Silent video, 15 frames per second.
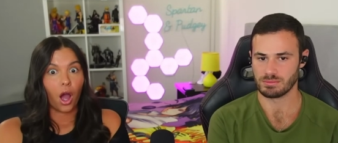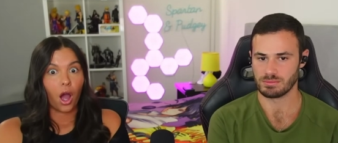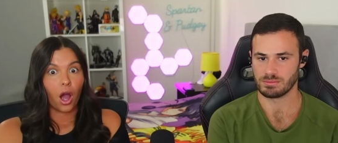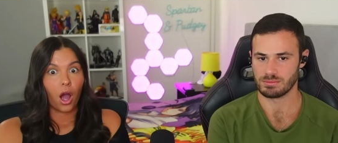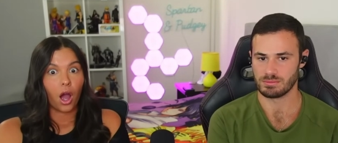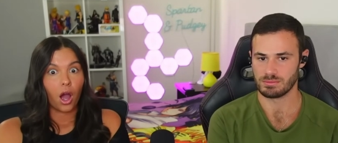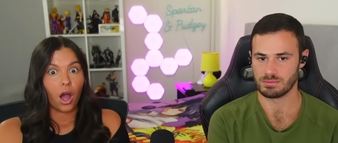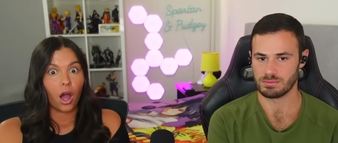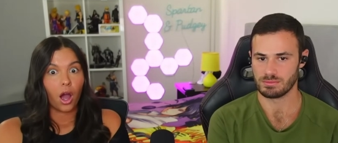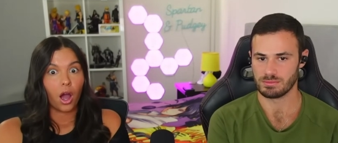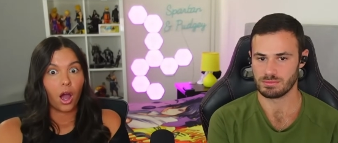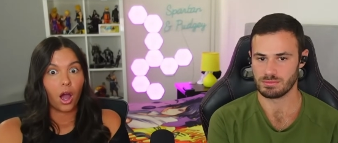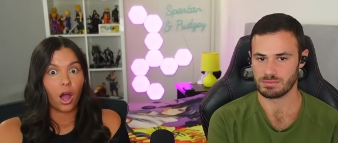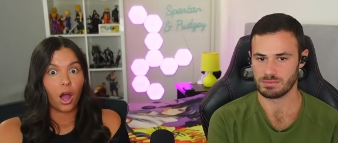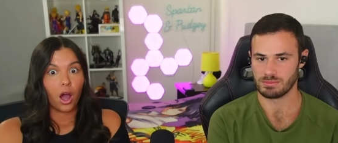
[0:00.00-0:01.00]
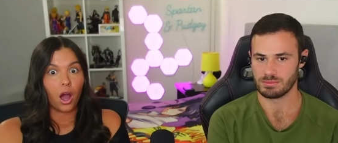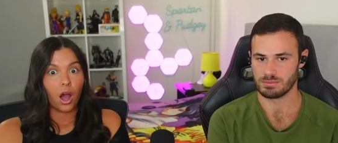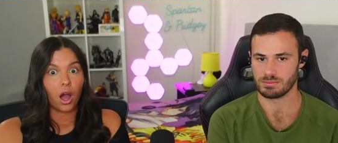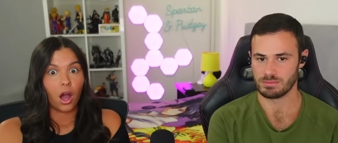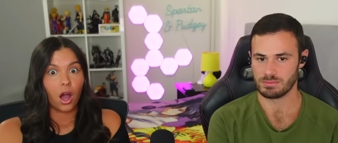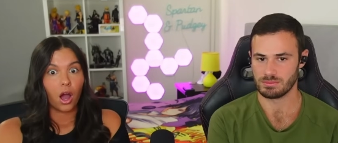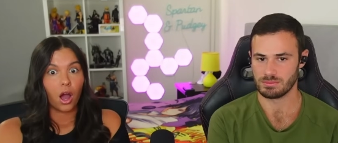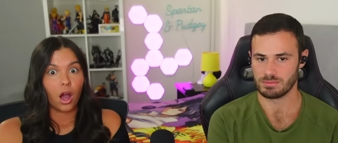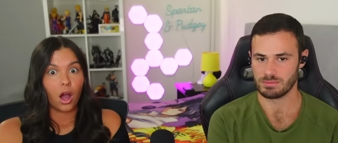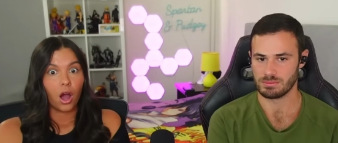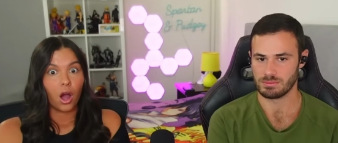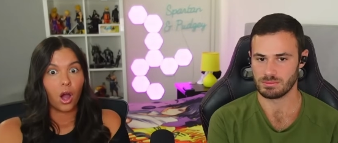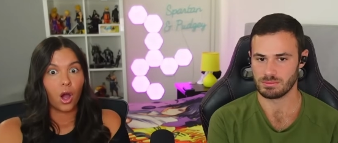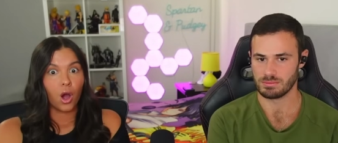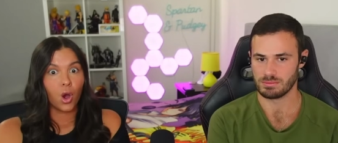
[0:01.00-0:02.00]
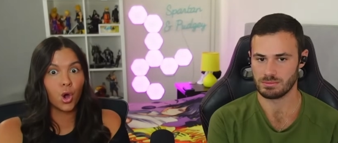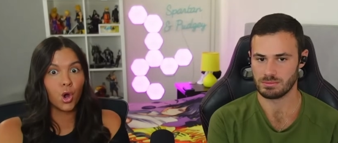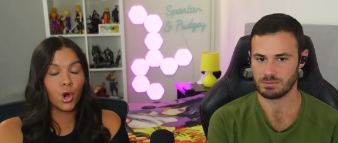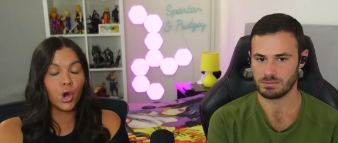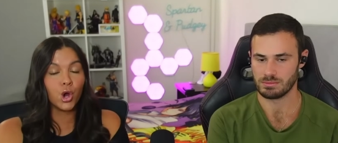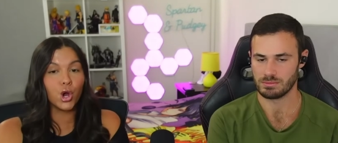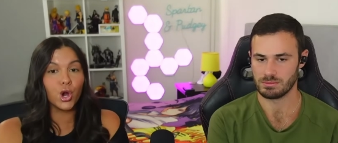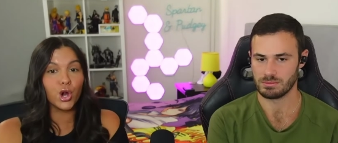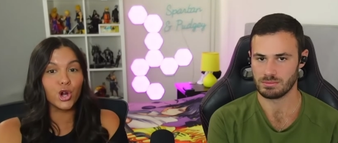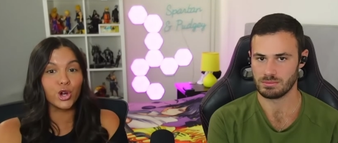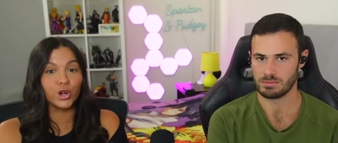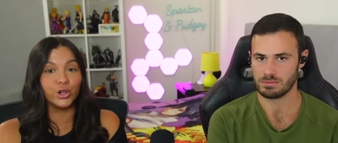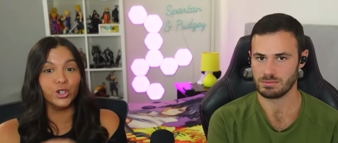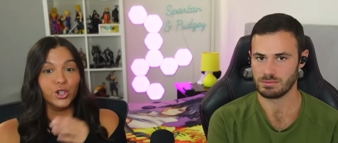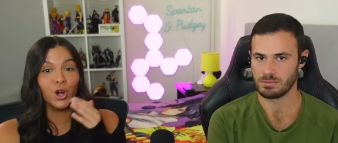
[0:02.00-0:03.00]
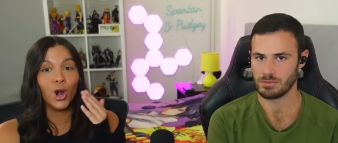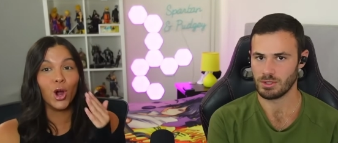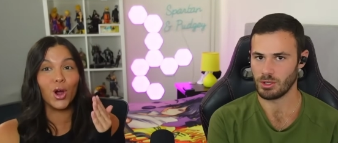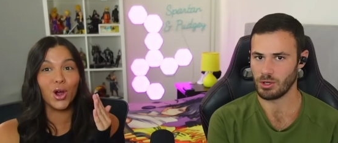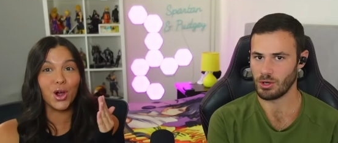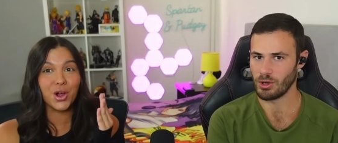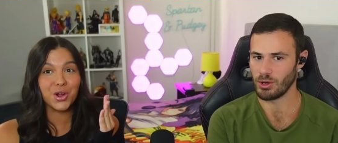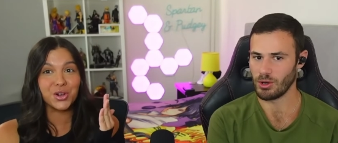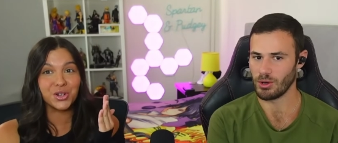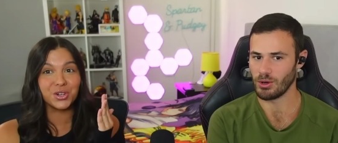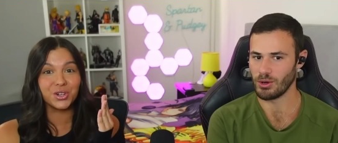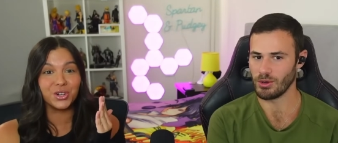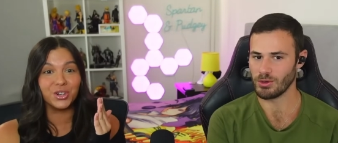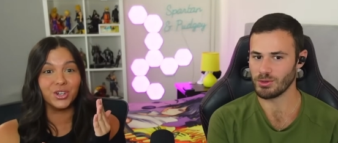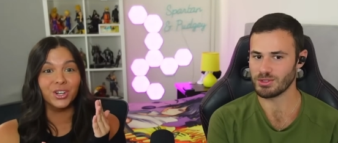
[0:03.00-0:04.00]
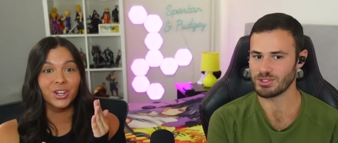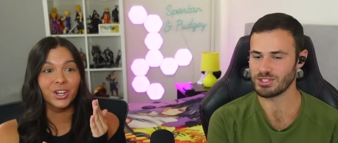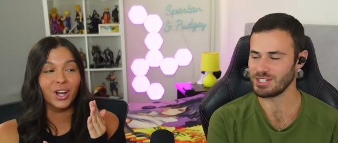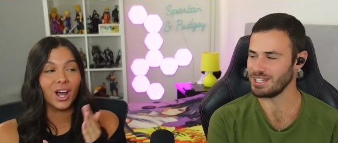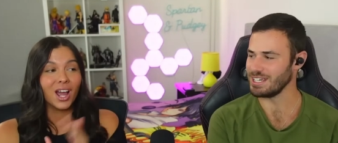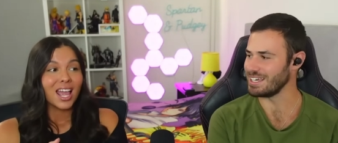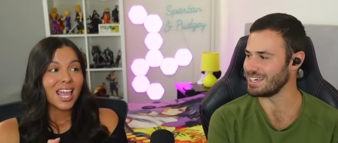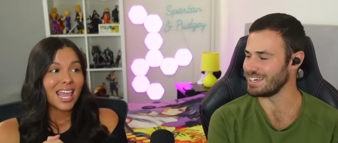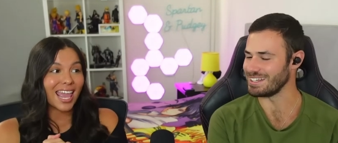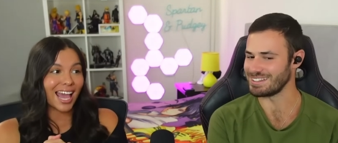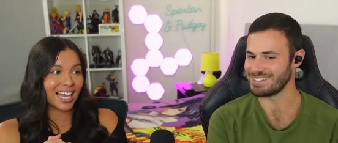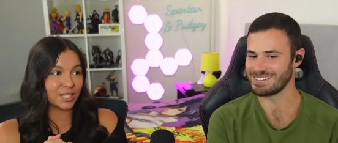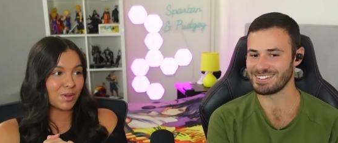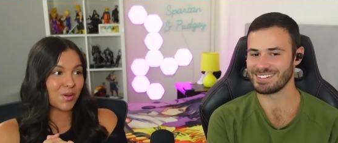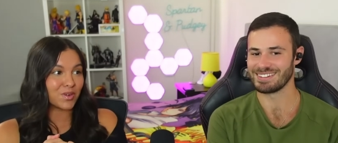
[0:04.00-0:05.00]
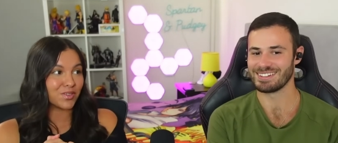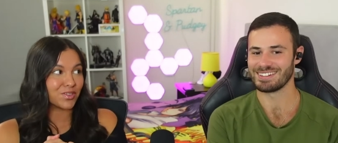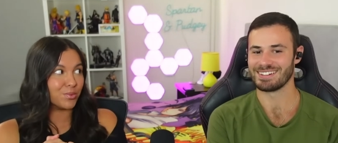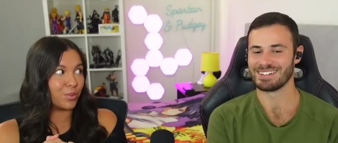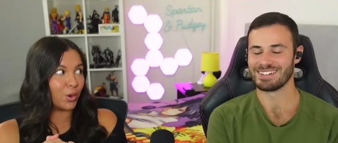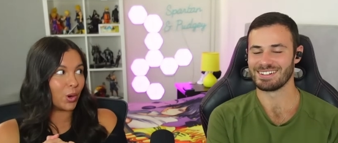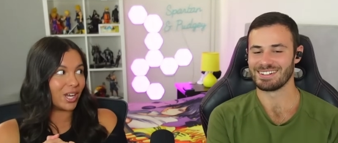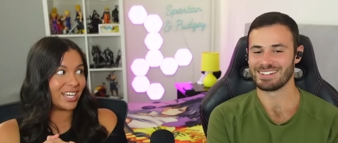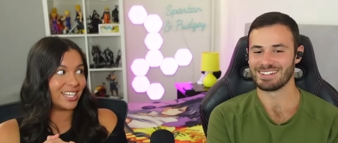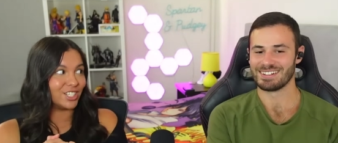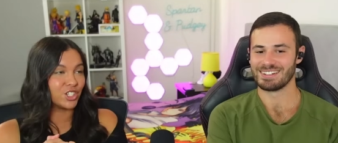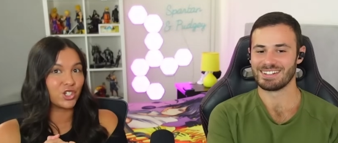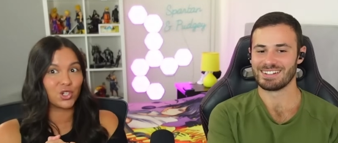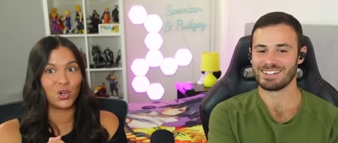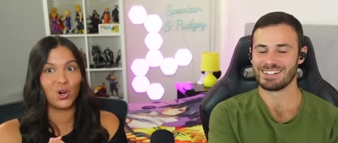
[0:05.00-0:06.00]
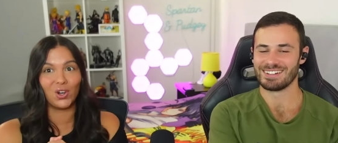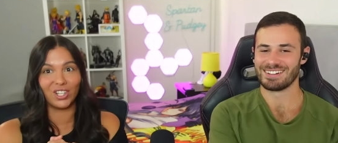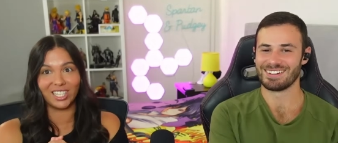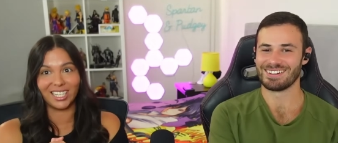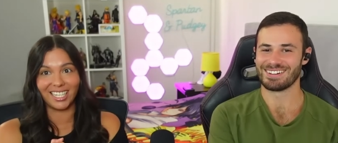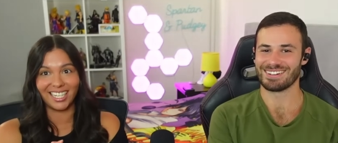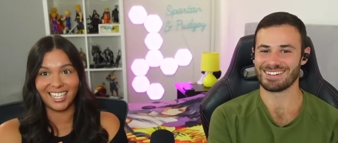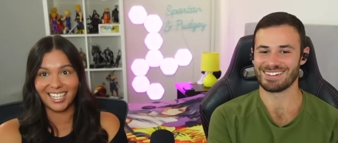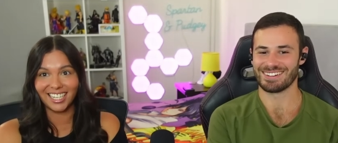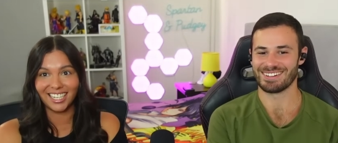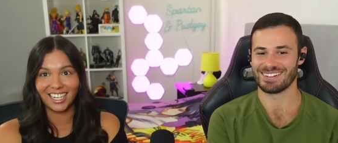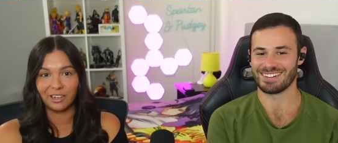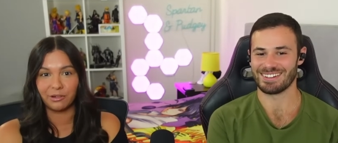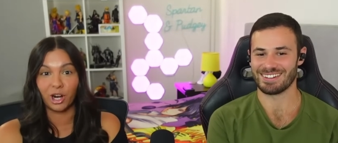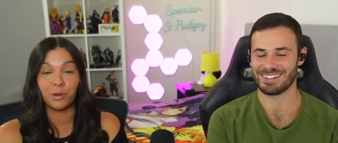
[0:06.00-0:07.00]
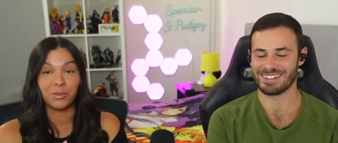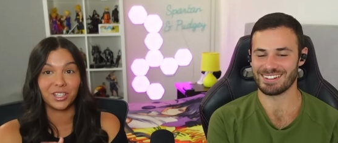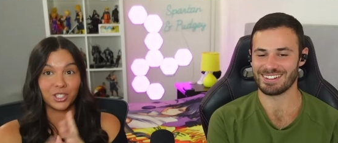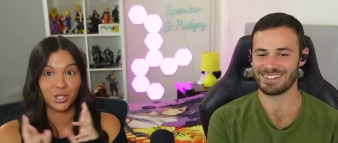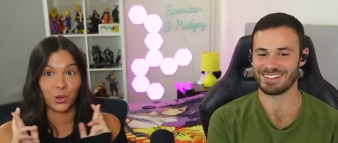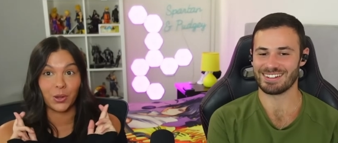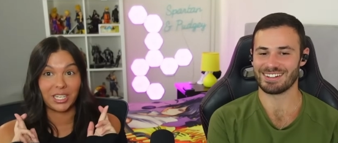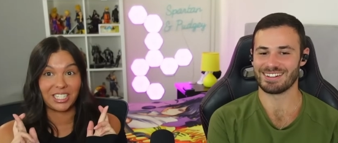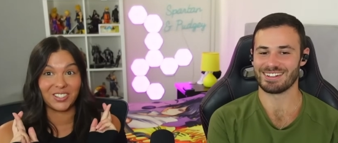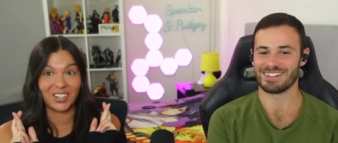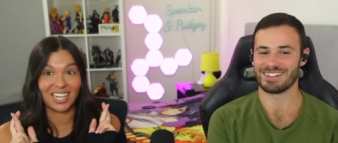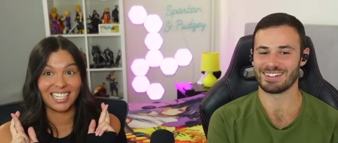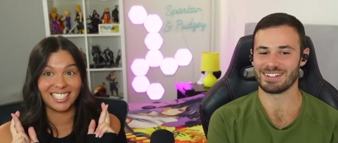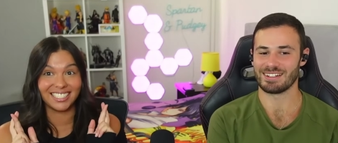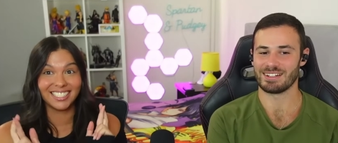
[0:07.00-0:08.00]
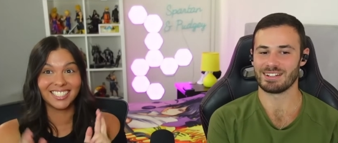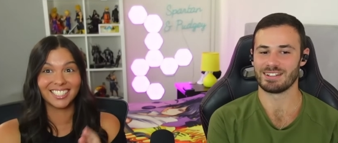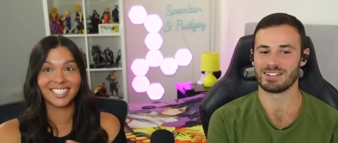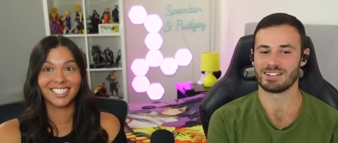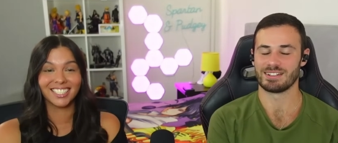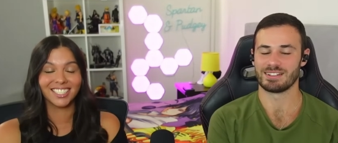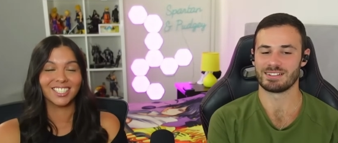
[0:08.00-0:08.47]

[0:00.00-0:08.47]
Speaker 1: Keep a close eye on her. Oh shit. It has to be one of the boys, surely. I'm hoping so anyways.